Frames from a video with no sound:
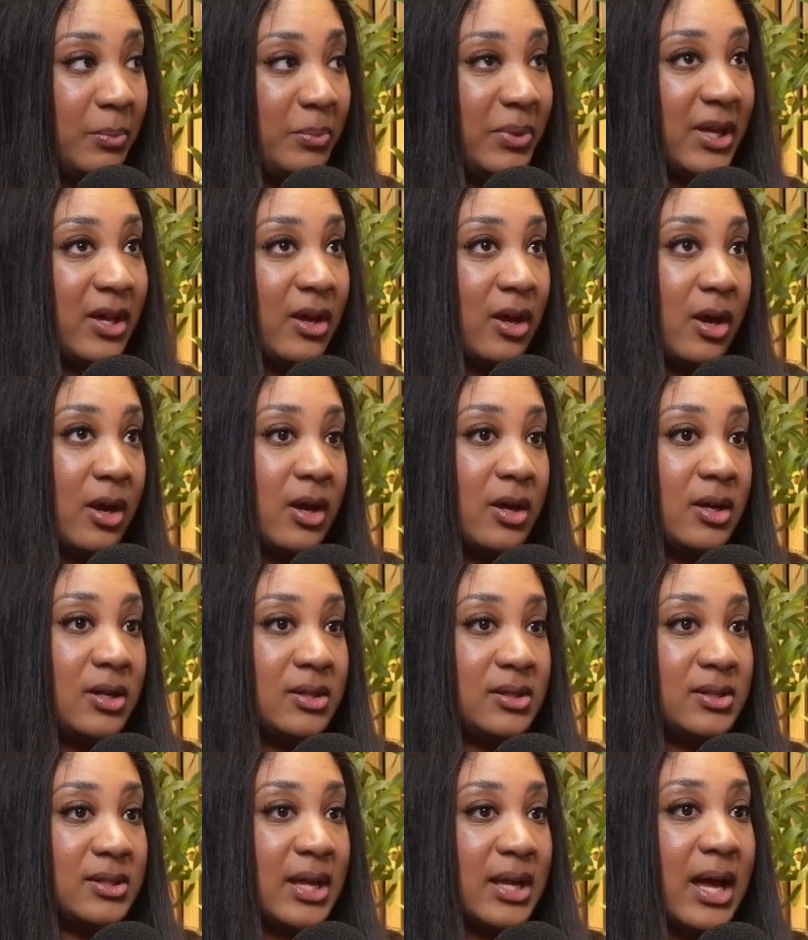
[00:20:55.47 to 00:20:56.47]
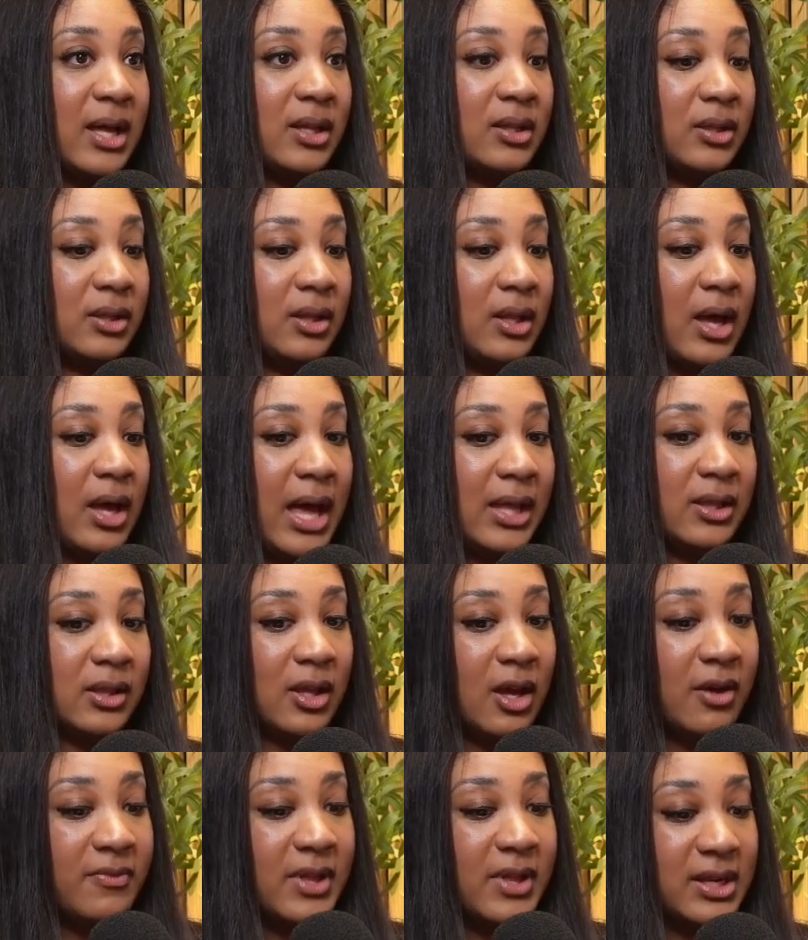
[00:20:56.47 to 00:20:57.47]
Because
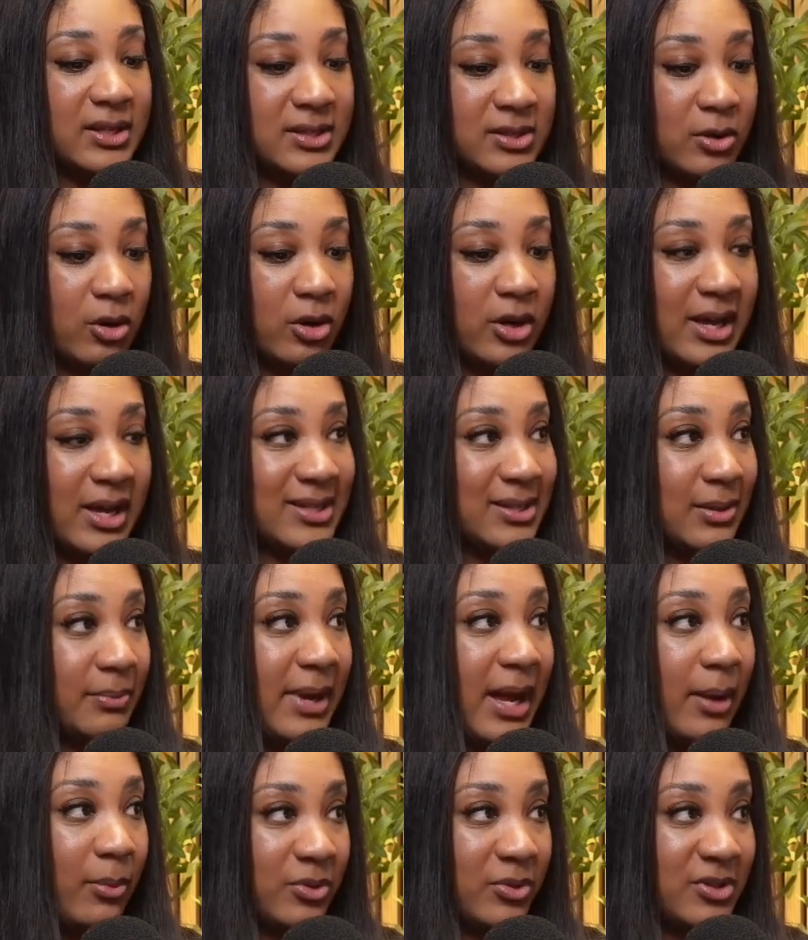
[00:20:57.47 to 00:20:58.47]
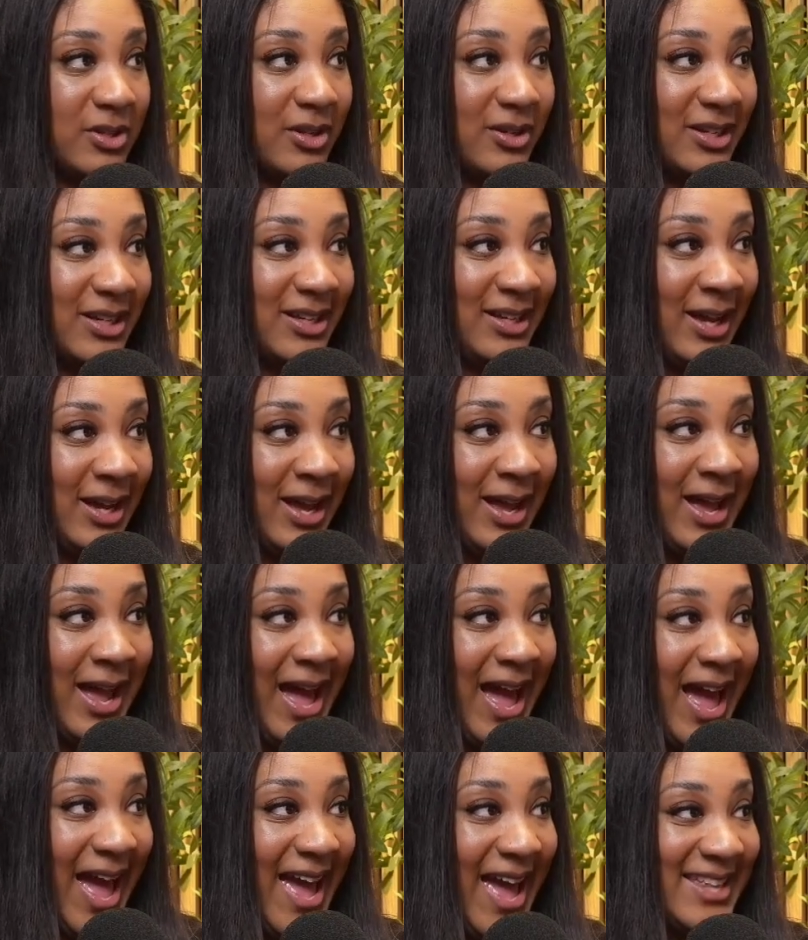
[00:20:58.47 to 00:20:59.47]
I love that it started as a Bible study
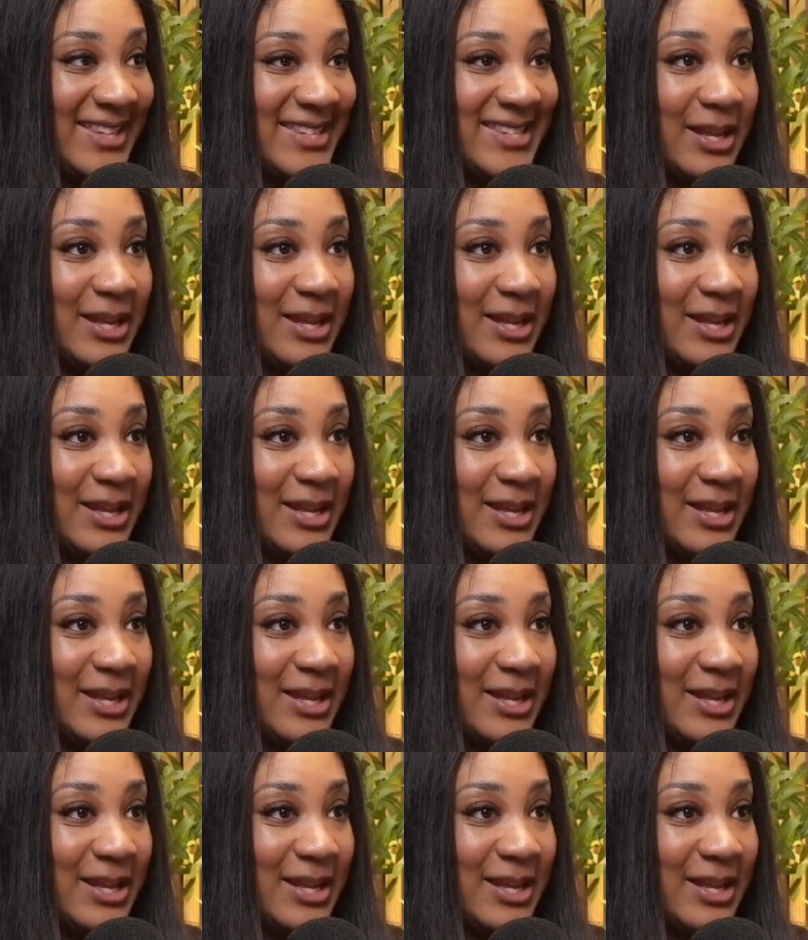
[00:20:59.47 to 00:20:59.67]
and